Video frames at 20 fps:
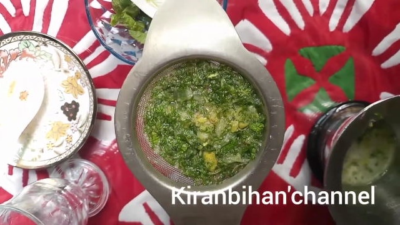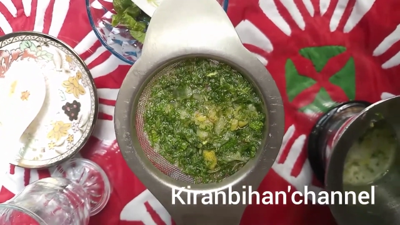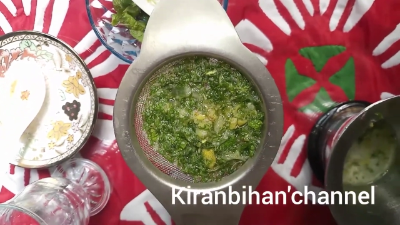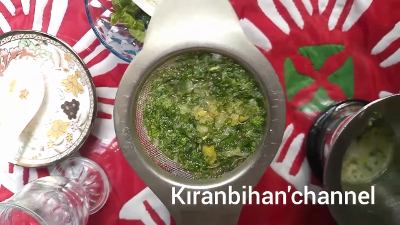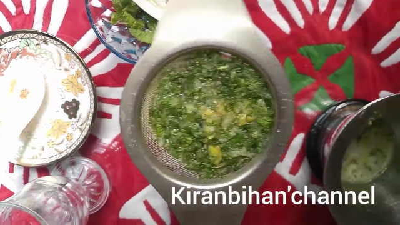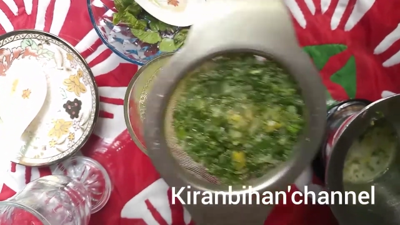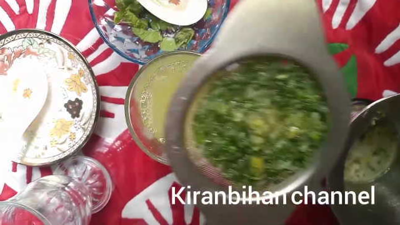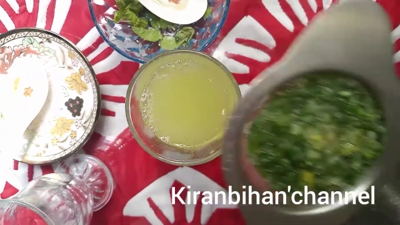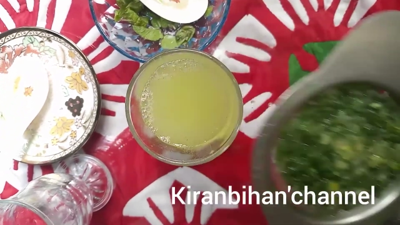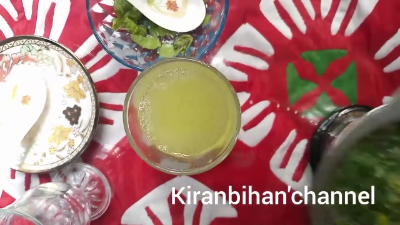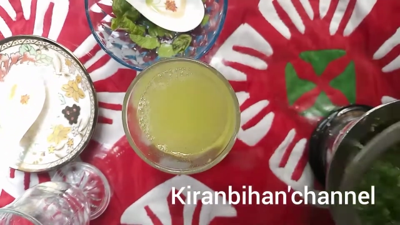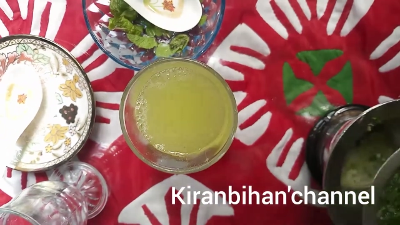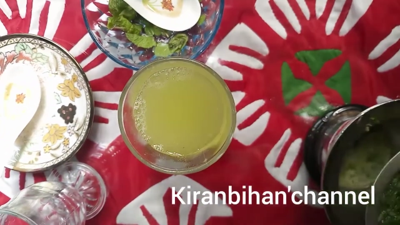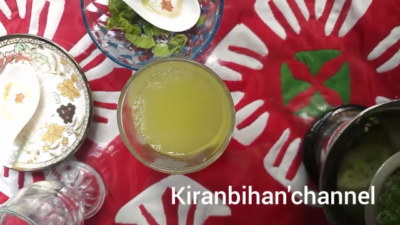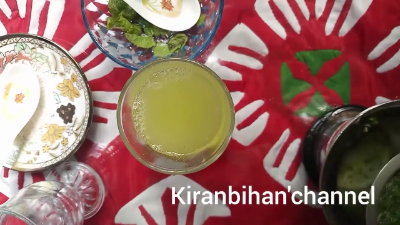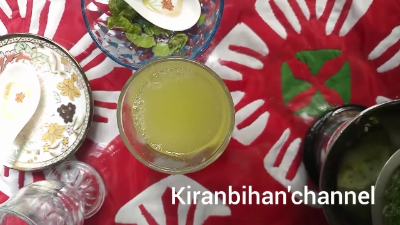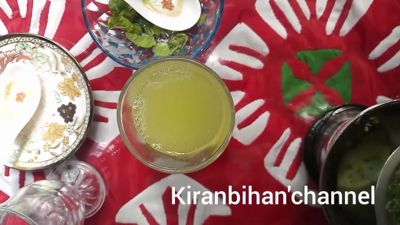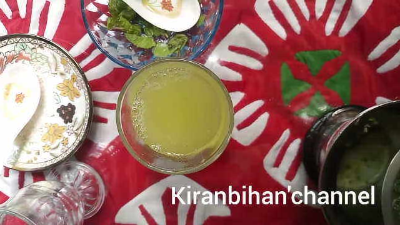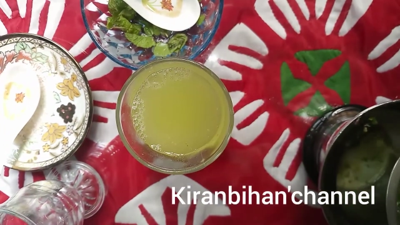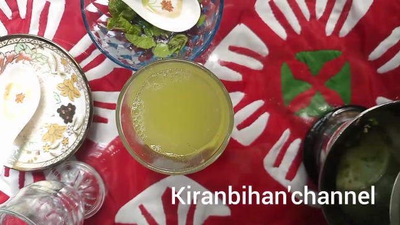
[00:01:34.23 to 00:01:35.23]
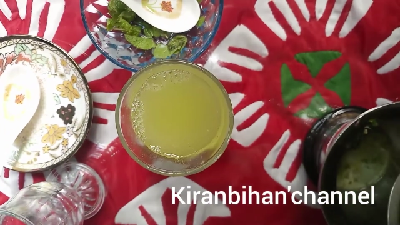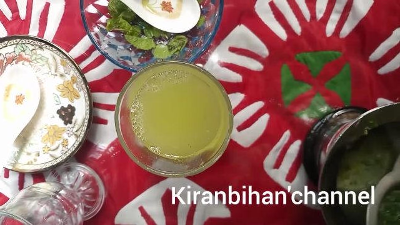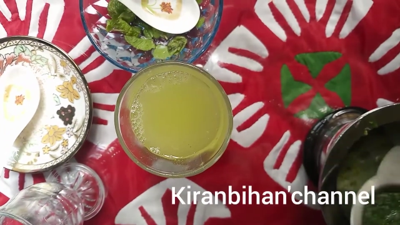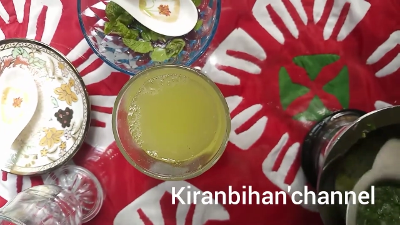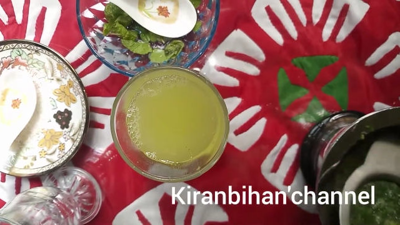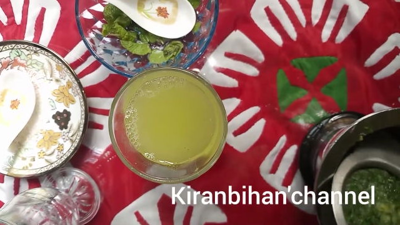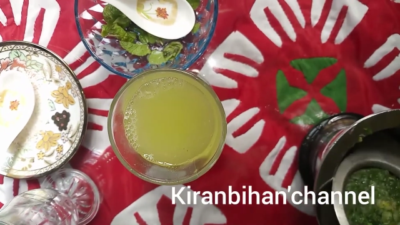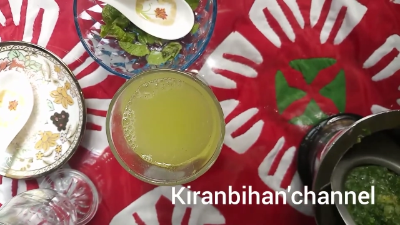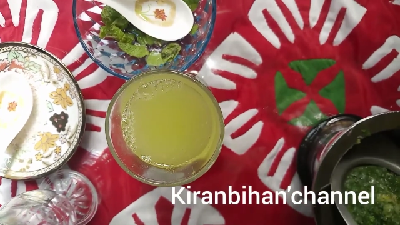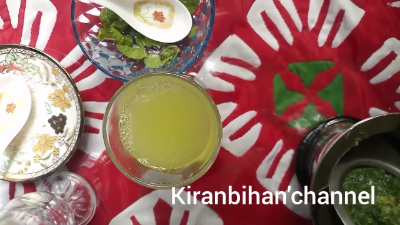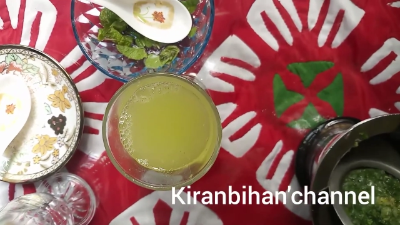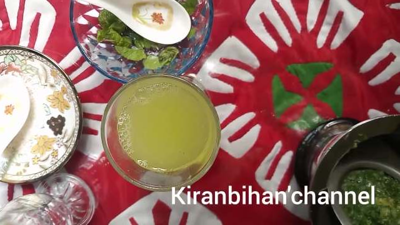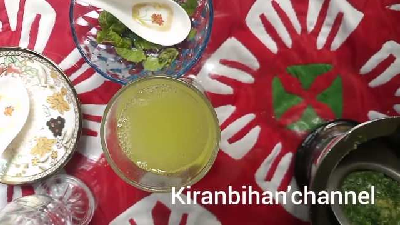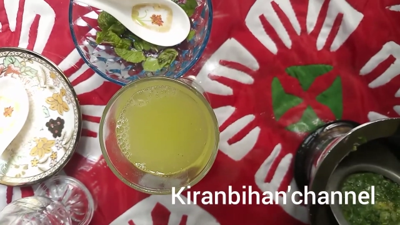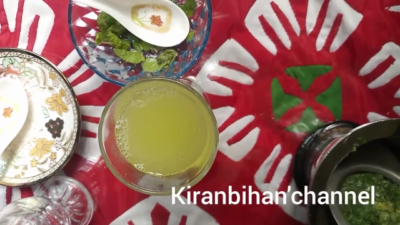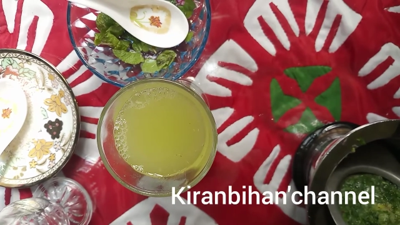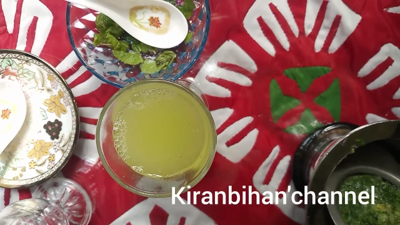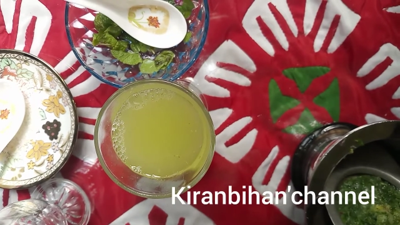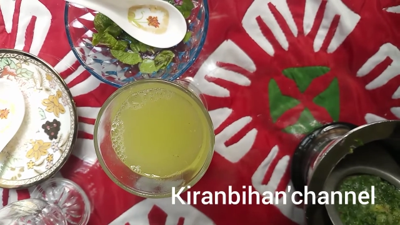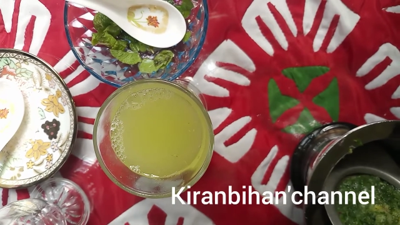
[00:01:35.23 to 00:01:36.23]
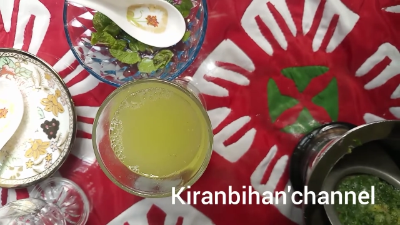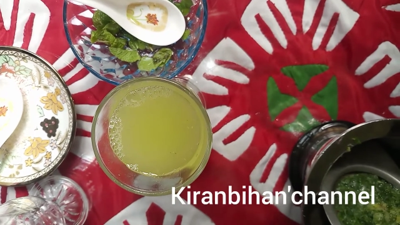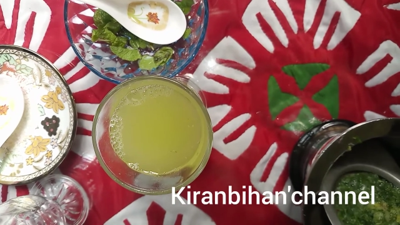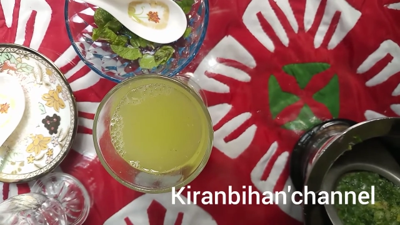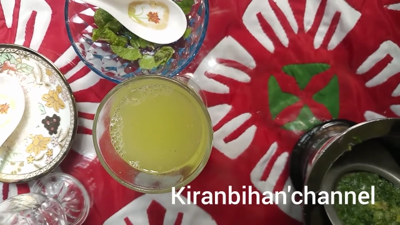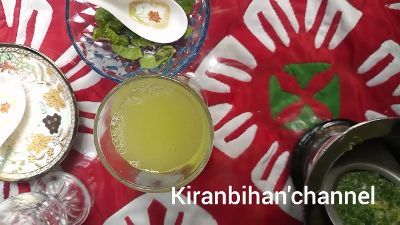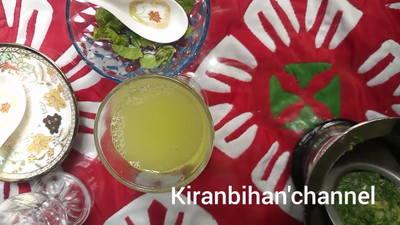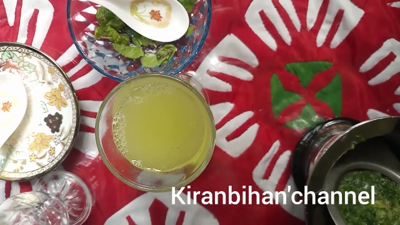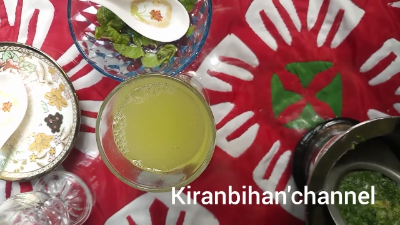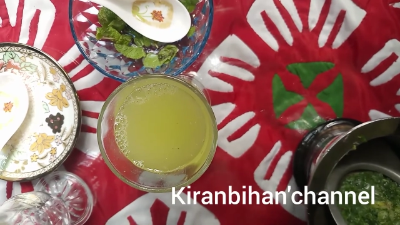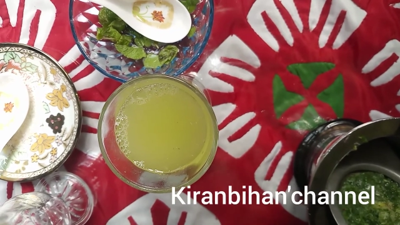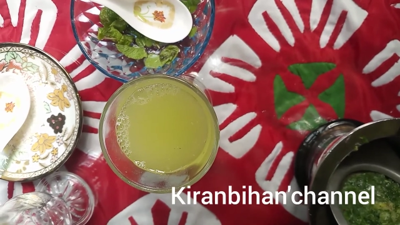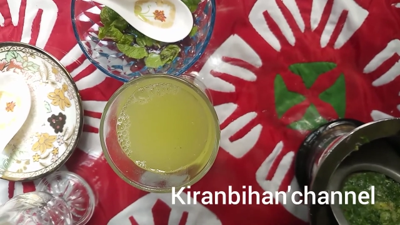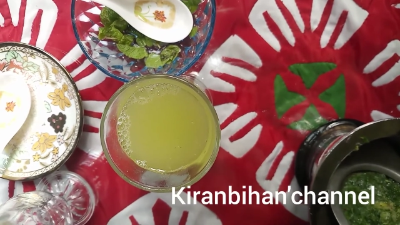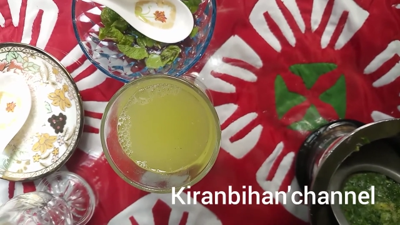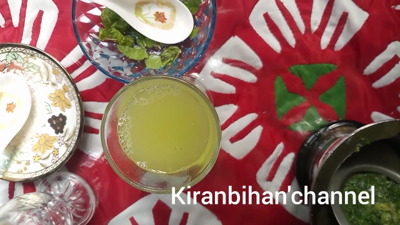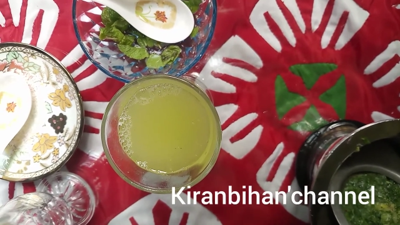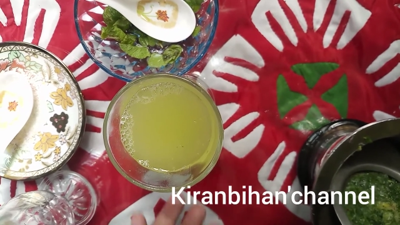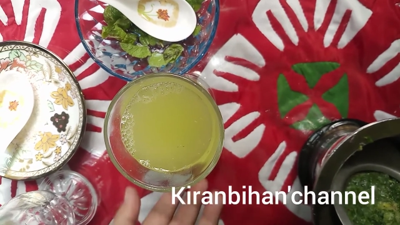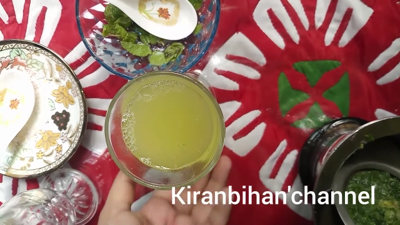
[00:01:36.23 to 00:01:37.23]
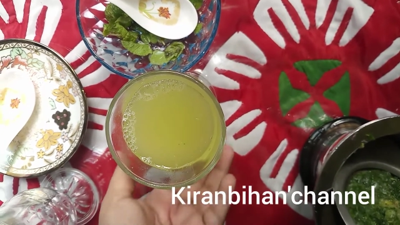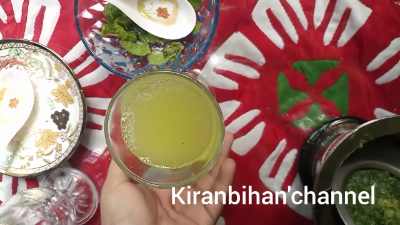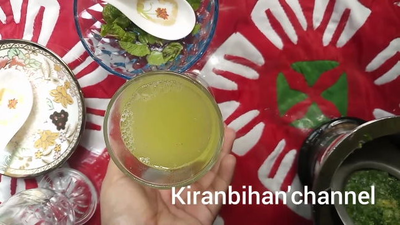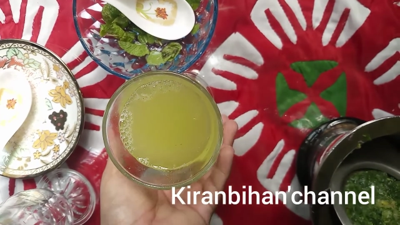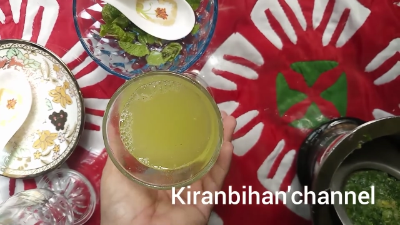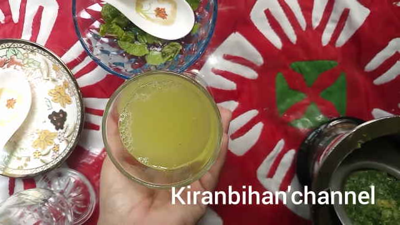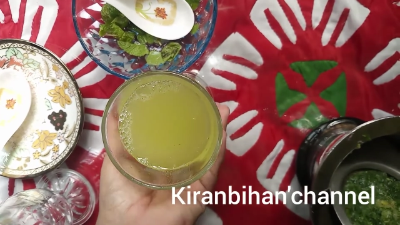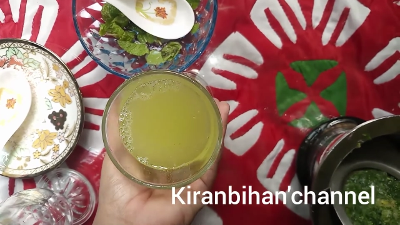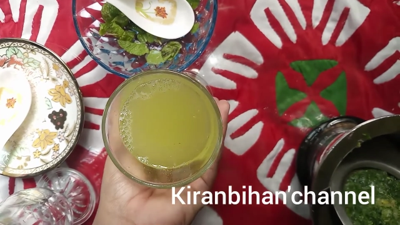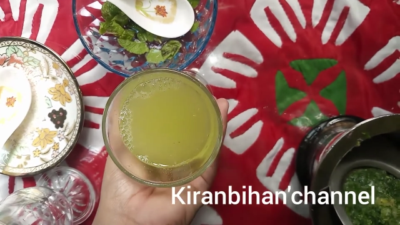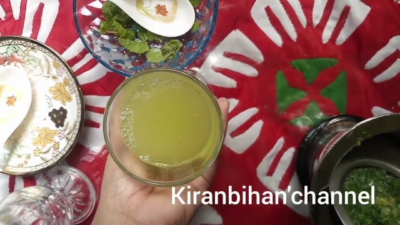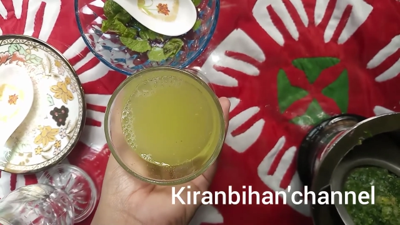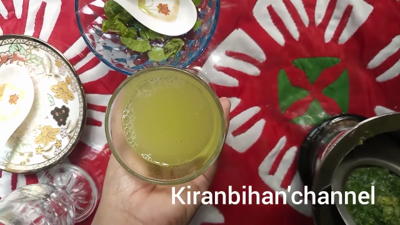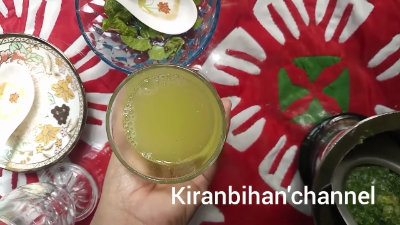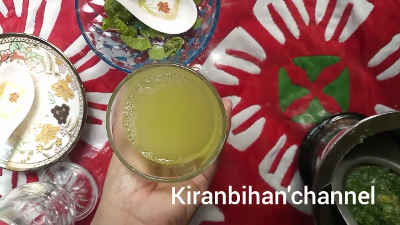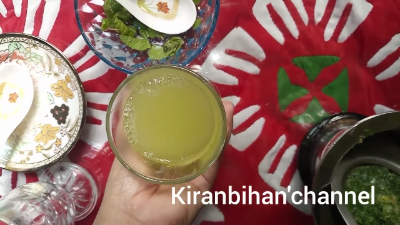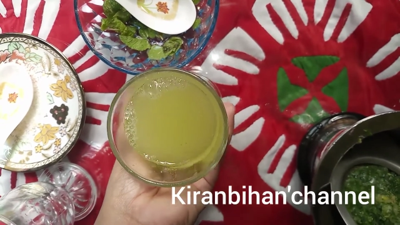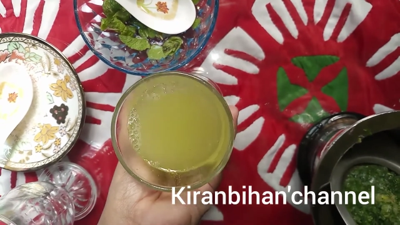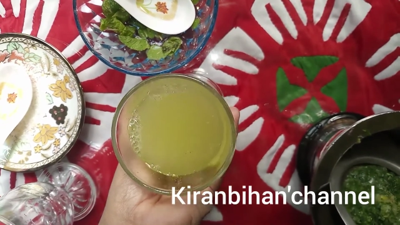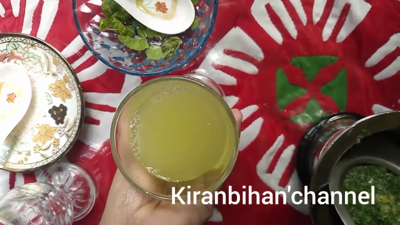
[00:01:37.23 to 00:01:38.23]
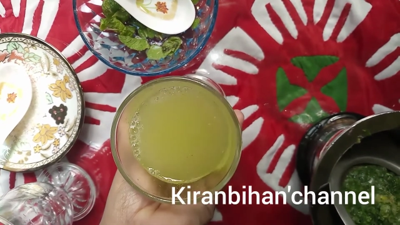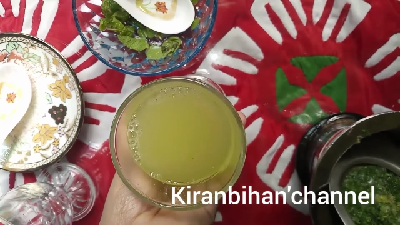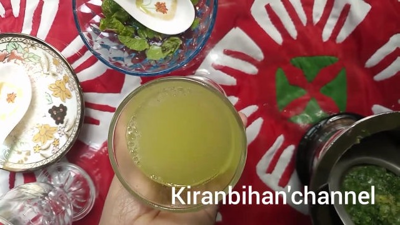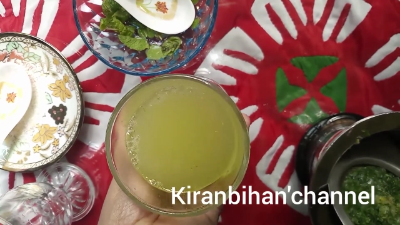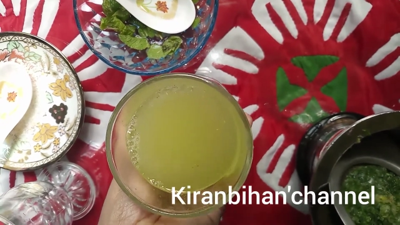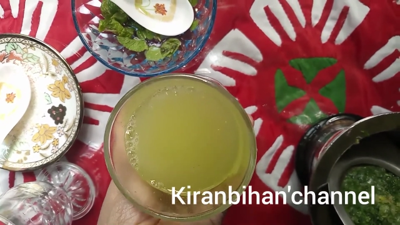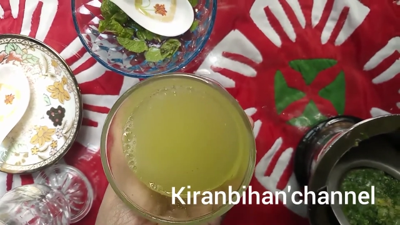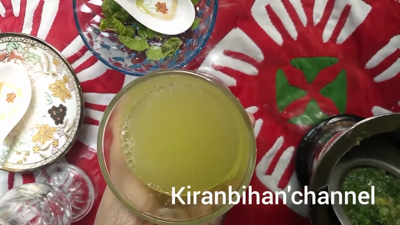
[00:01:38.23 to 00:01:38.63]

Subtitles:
Nobody's mouth can be seen.